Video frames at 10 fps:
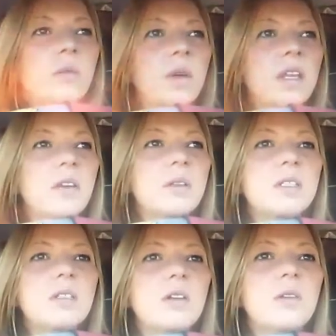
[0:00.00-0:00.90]
where there
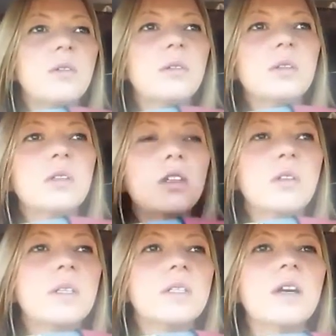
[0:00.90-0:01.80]
is no
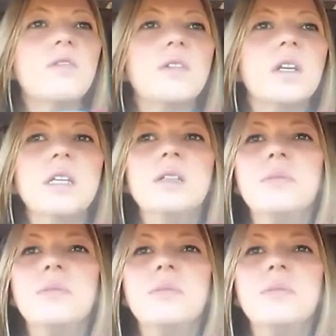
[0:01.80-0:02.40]
human suffering